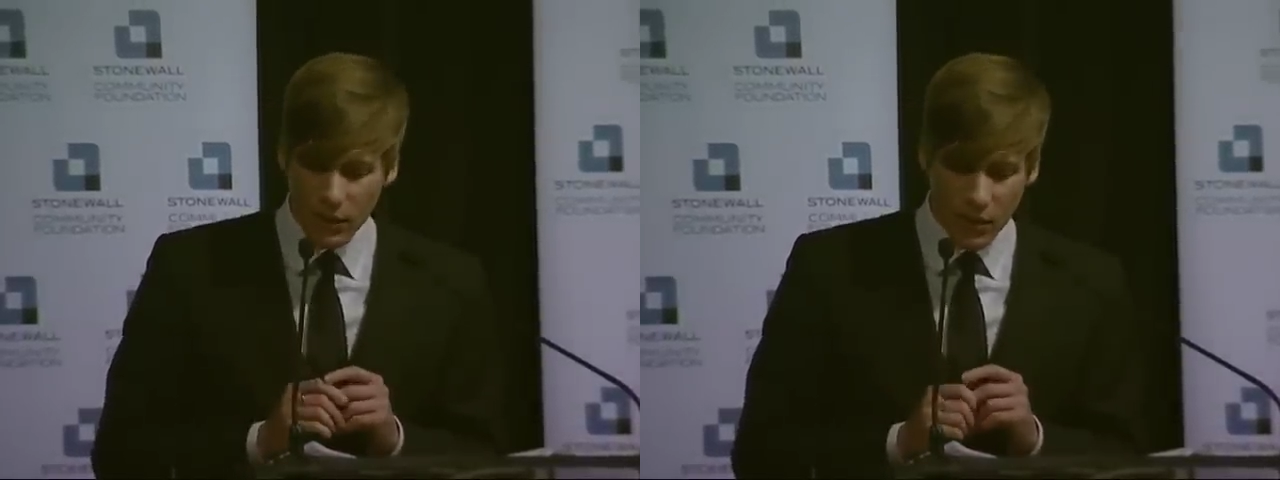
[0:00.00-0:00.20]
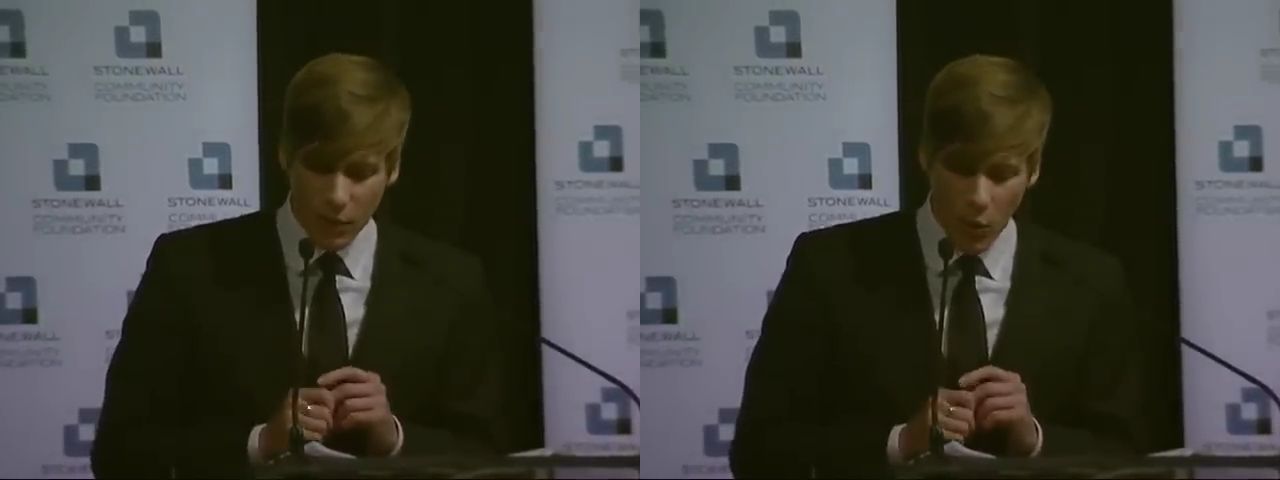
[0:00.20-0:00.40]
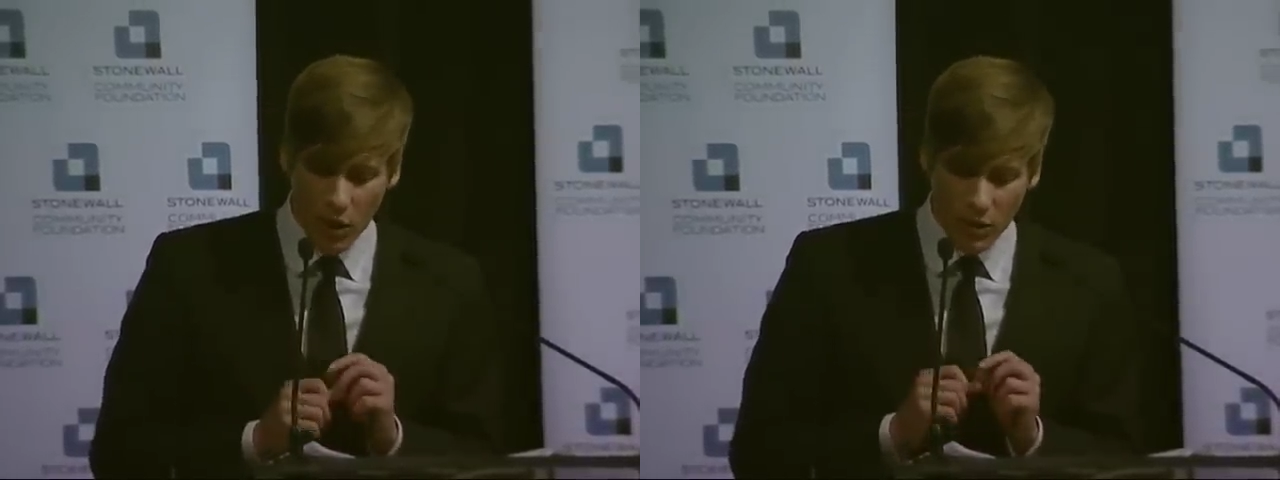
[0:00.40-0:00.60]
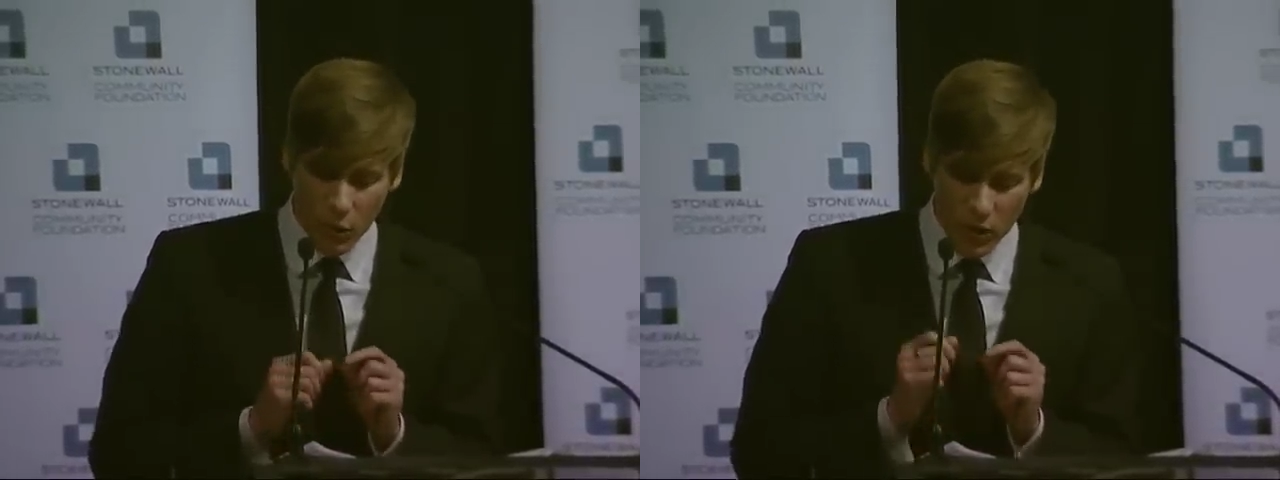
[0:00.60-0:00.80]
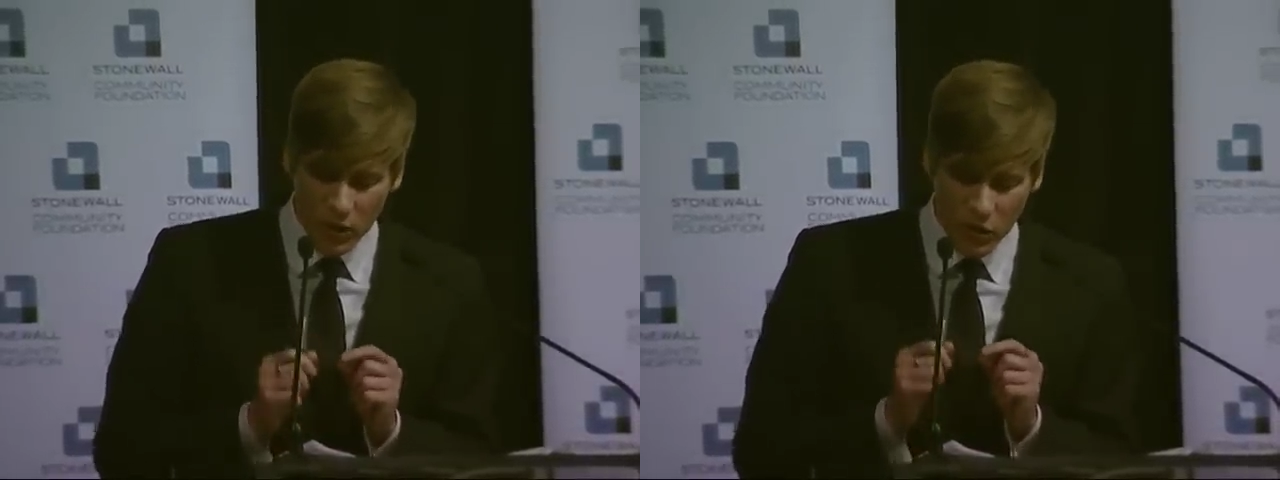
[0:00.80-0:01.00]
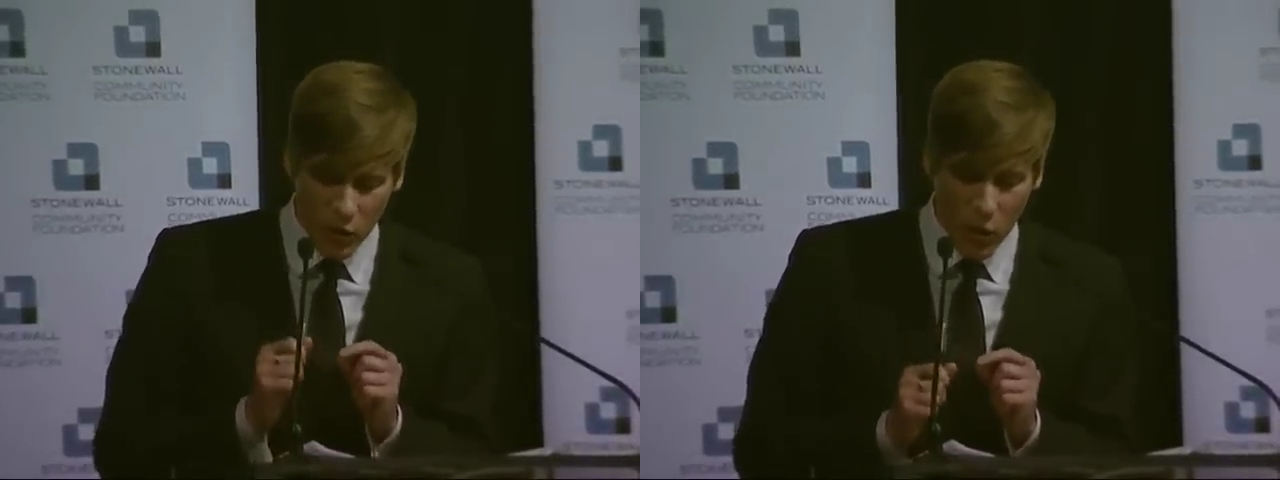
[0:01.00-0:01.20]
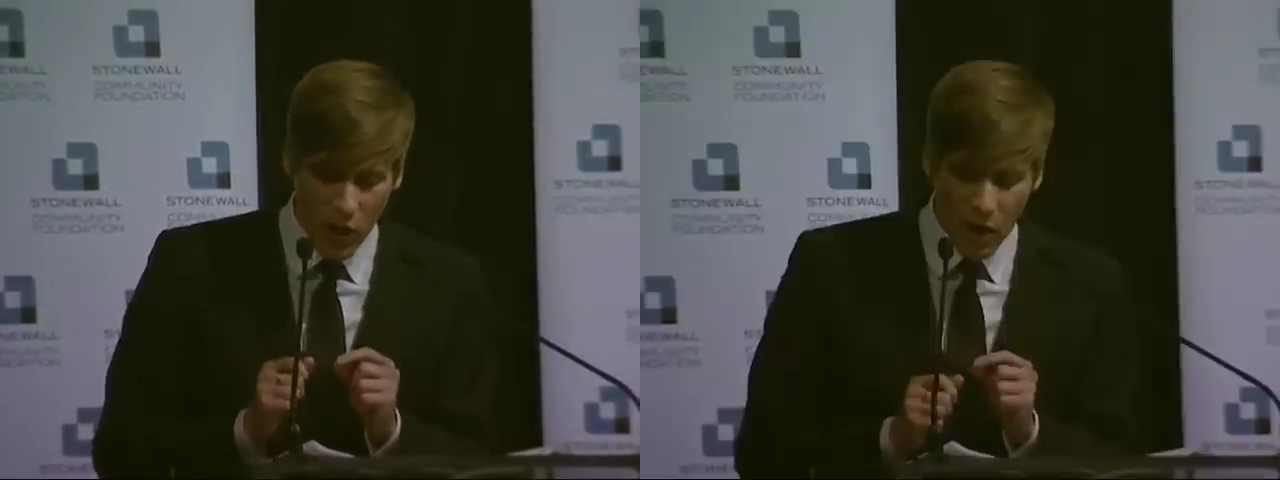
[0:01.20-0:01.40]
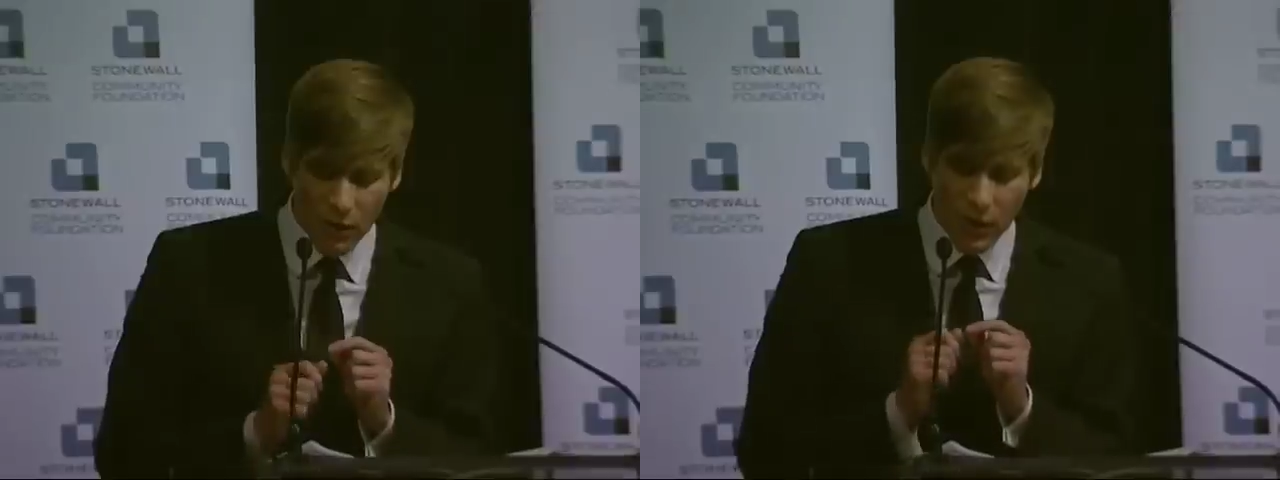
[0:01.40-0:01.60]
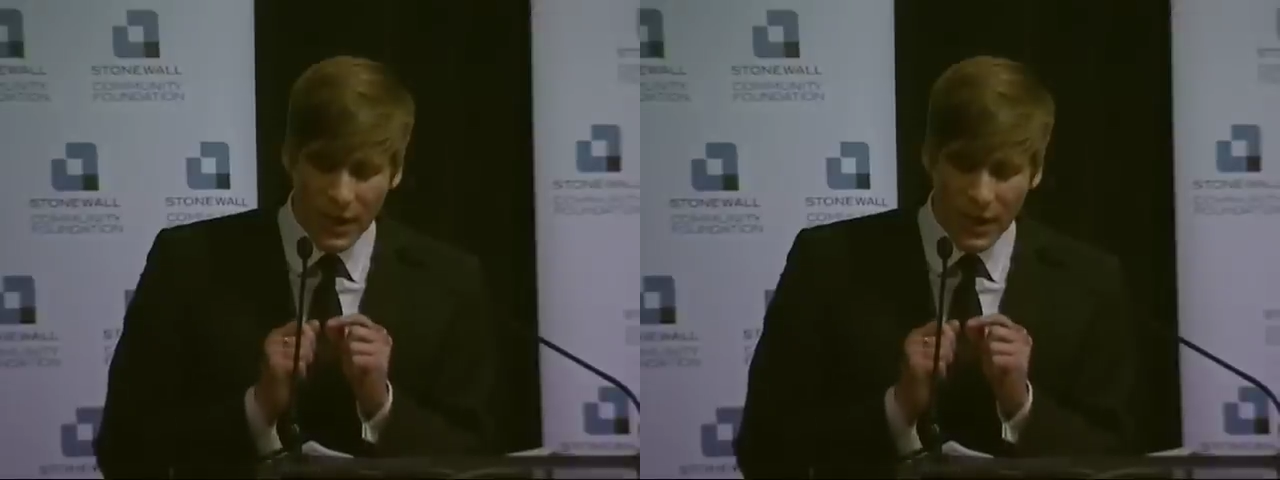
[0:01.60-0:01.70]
He worked so hard